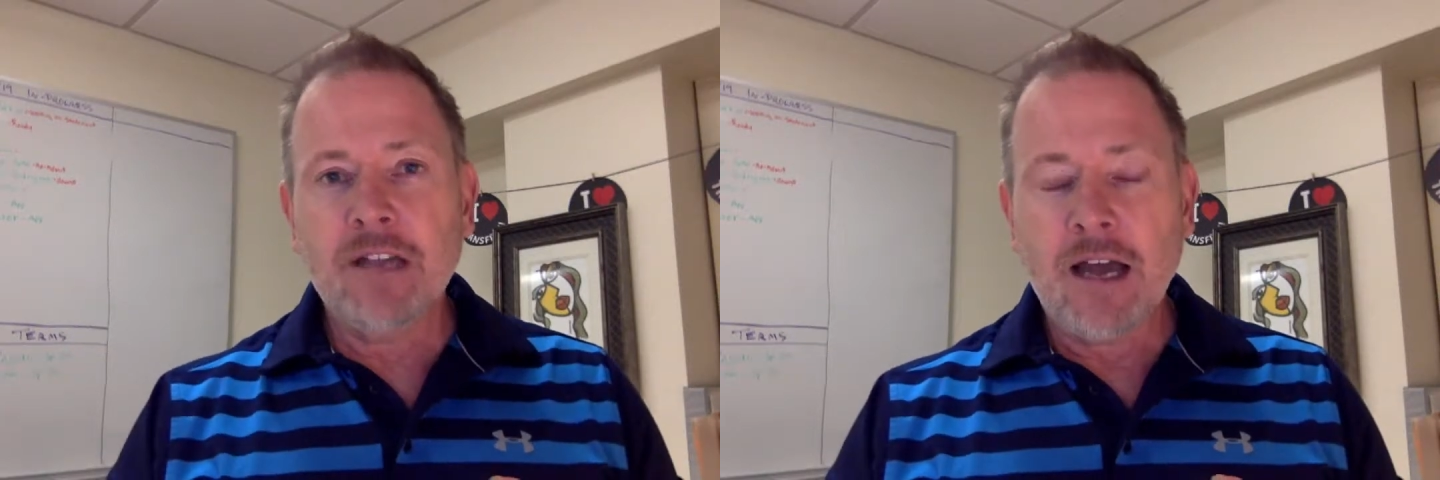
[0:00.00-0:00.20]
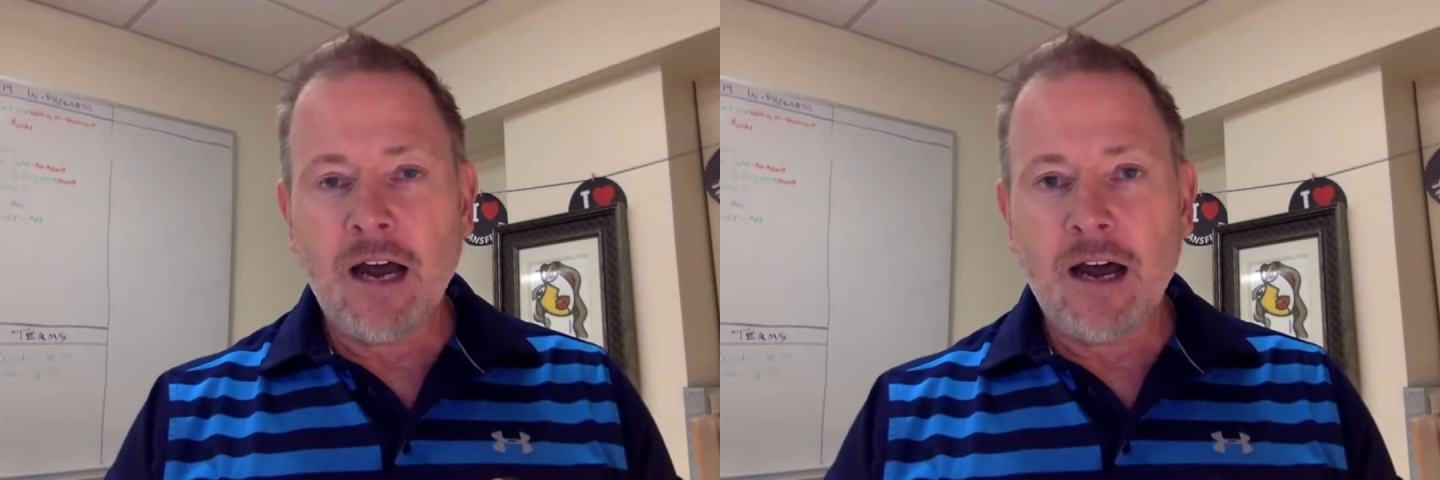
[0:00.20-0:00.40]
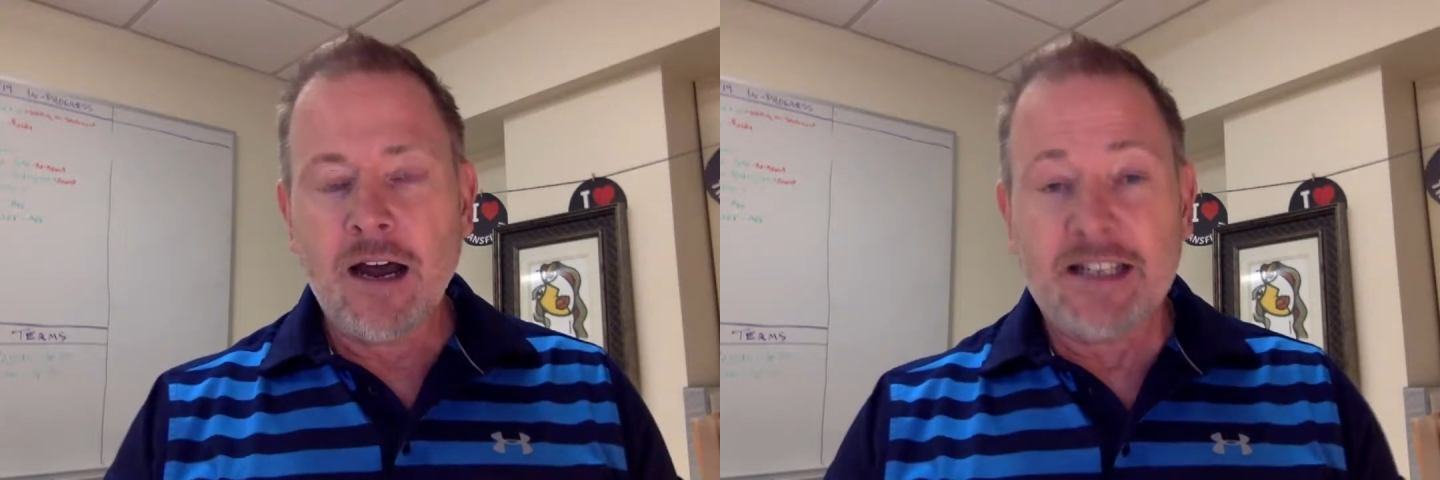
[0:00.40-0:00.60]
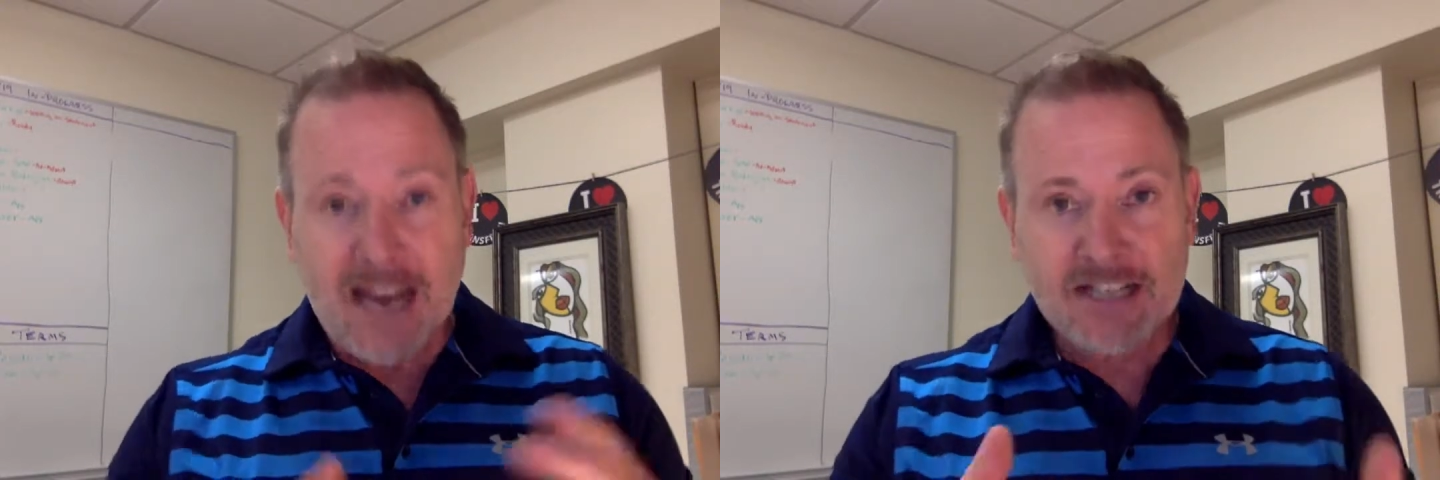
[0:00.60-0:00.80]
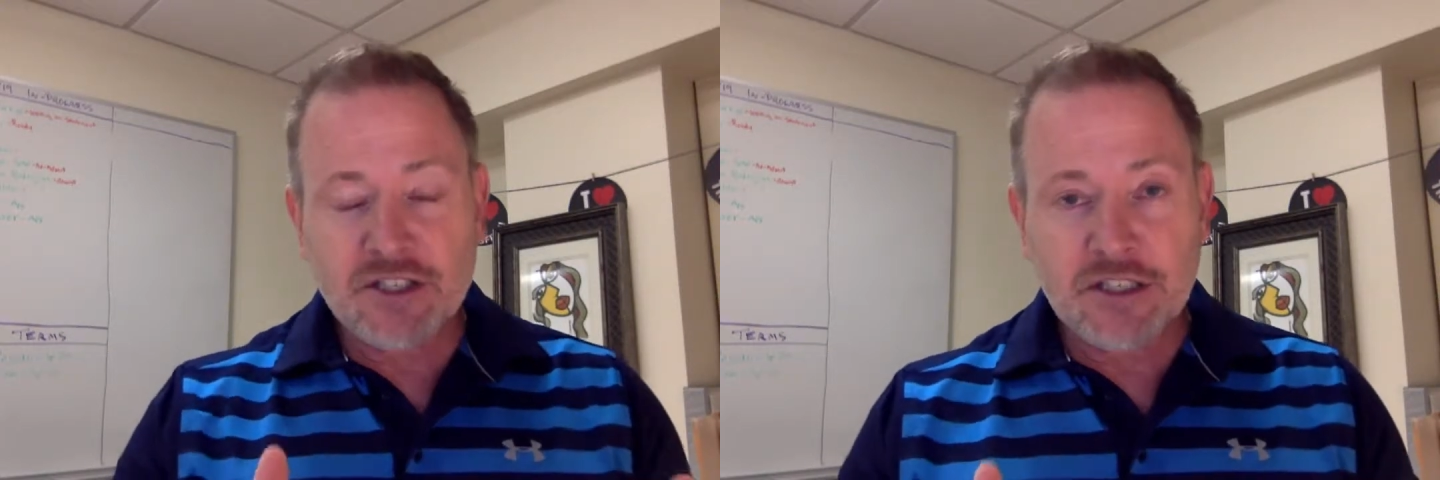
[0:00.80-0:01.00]

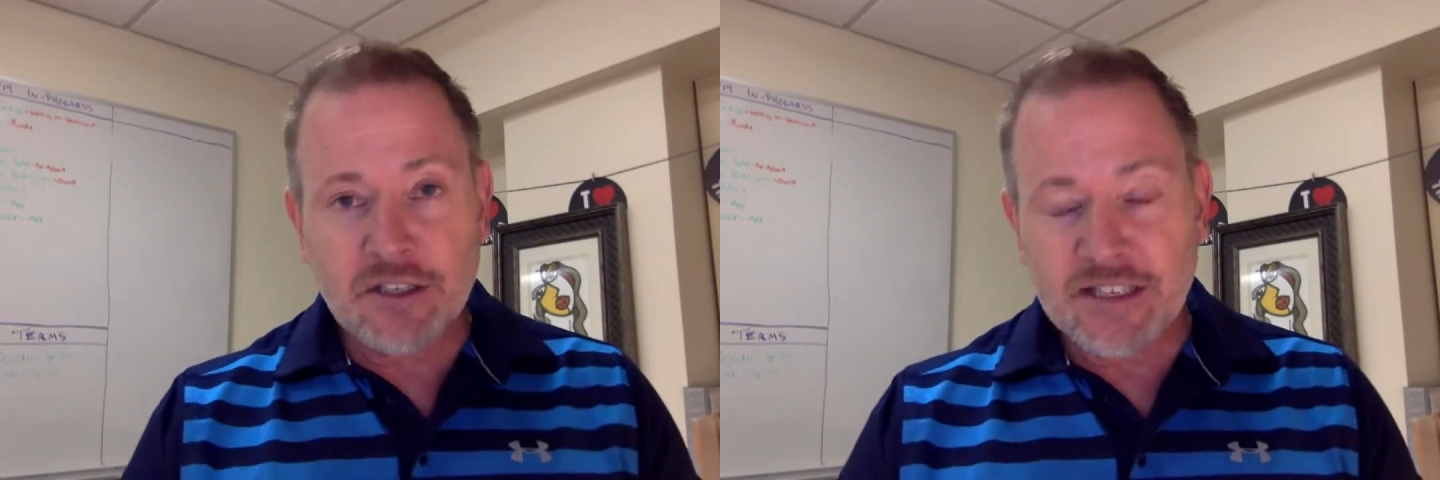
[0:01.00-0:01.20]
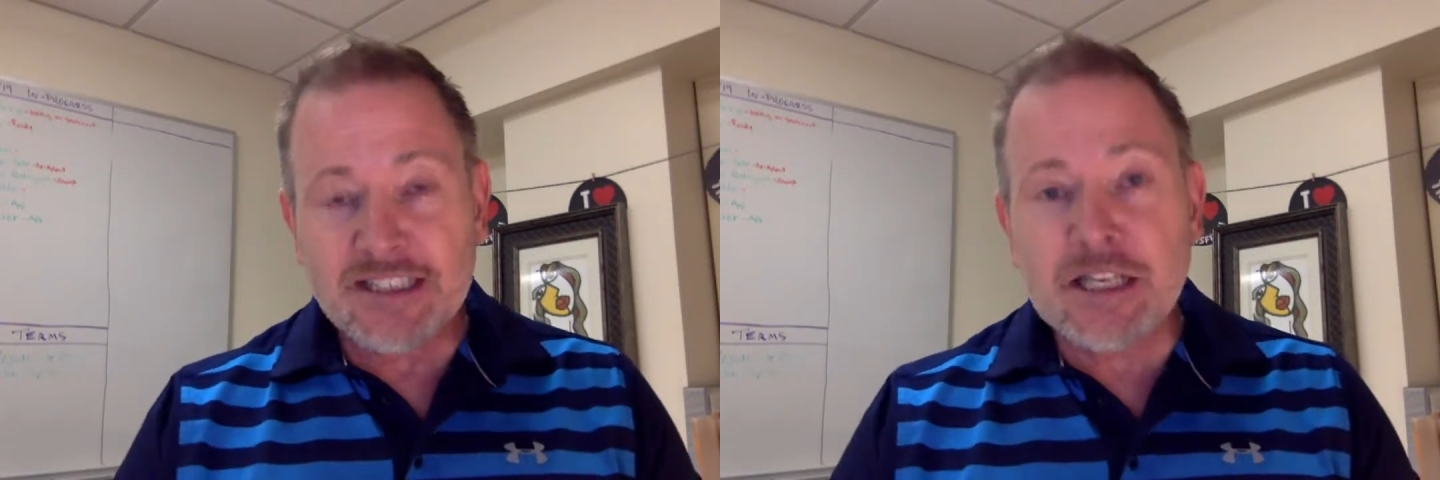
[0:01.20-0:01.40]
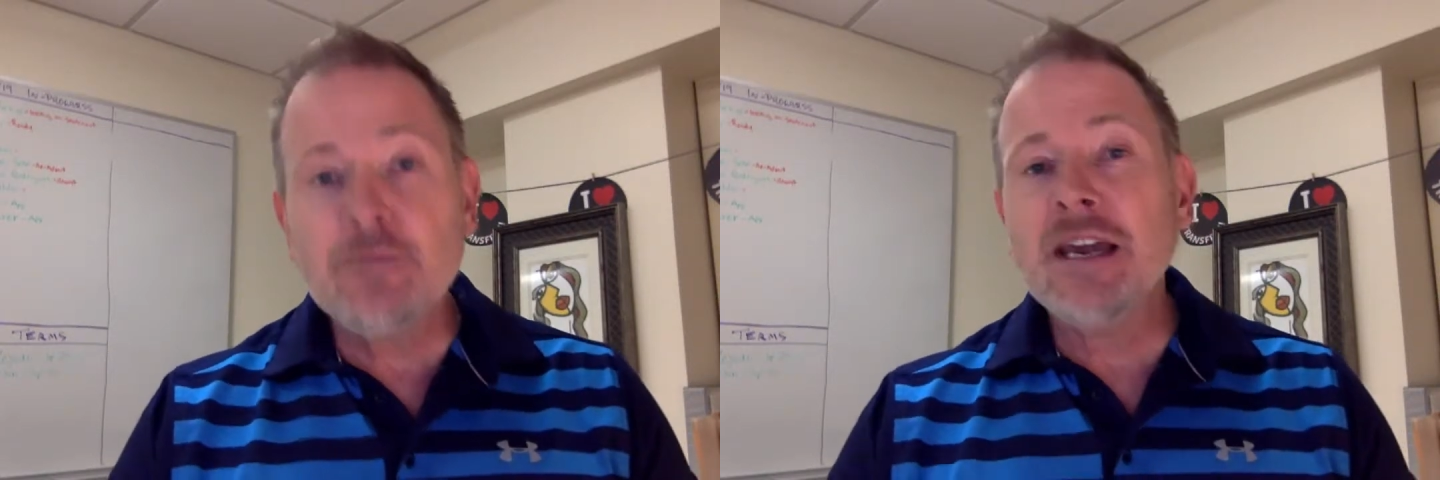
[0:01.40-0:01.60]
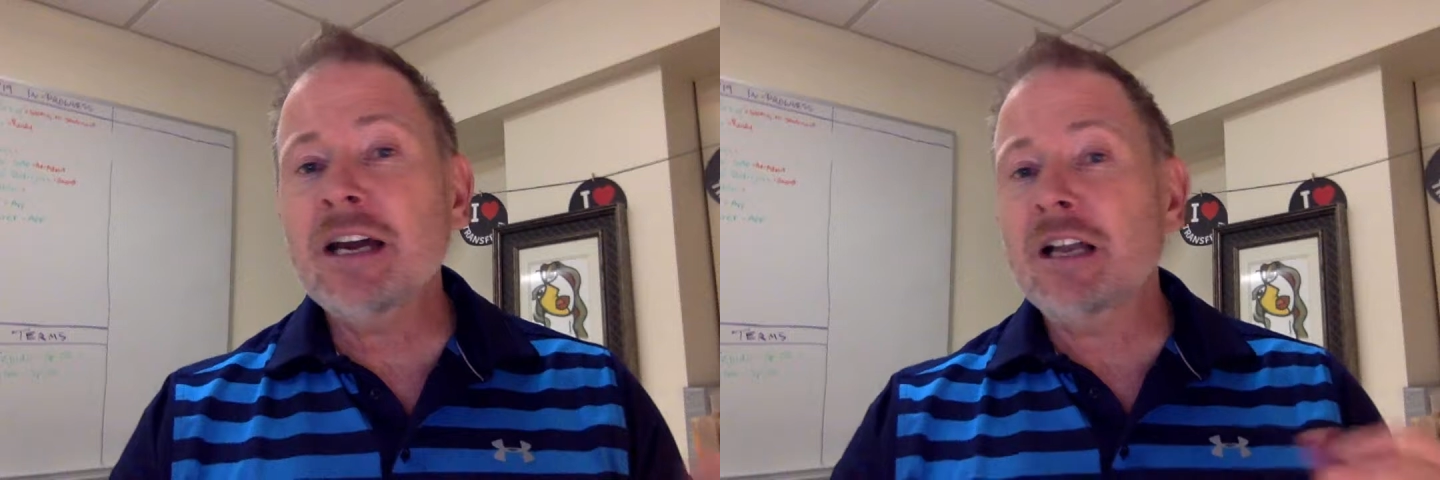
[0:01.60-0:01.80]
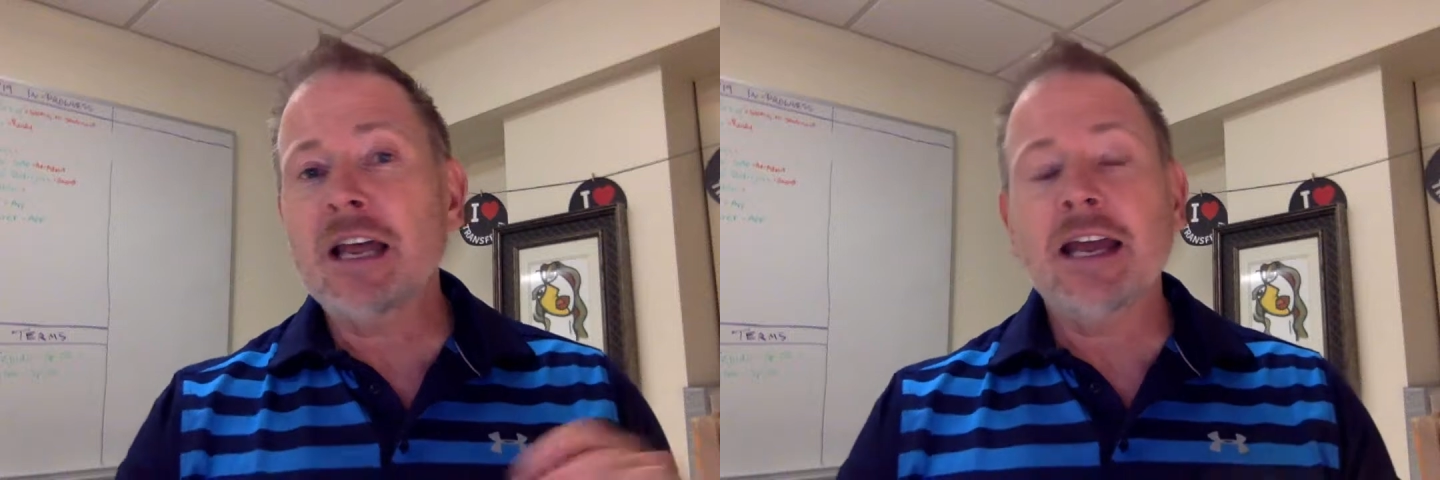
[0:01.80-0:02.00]
attached it to this email,